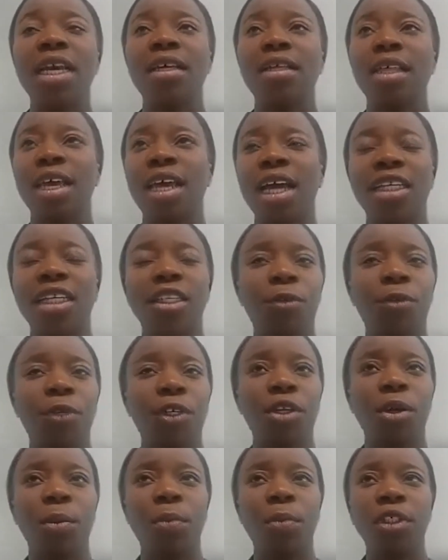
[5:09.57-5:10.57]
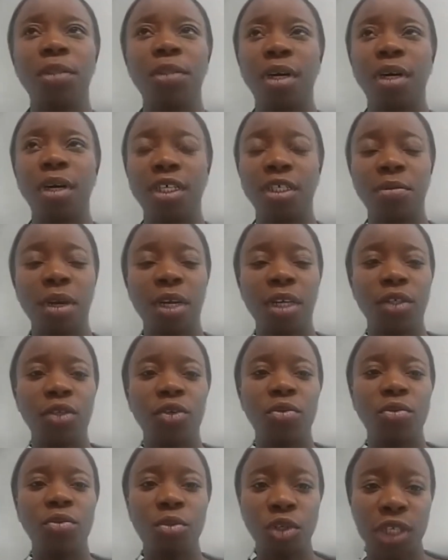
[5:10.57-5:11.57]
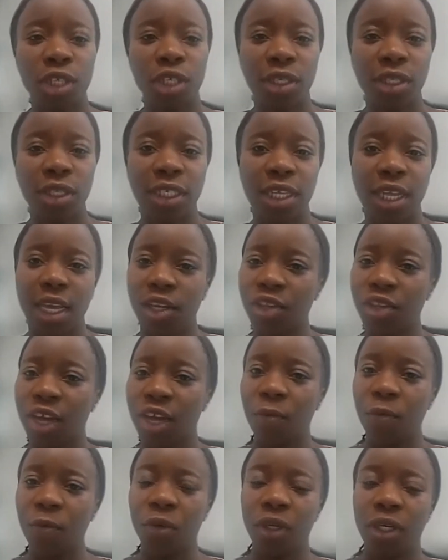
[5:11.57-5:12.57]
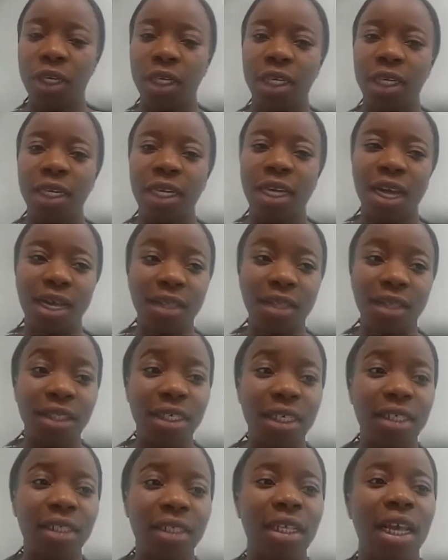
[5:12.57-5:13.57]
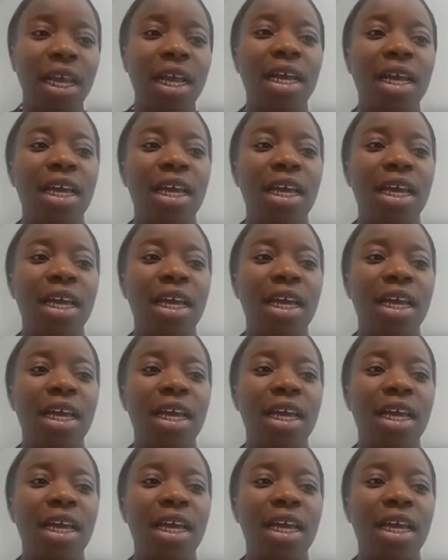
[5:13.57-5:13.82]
There, I developed mathematical models in HIV-related cancers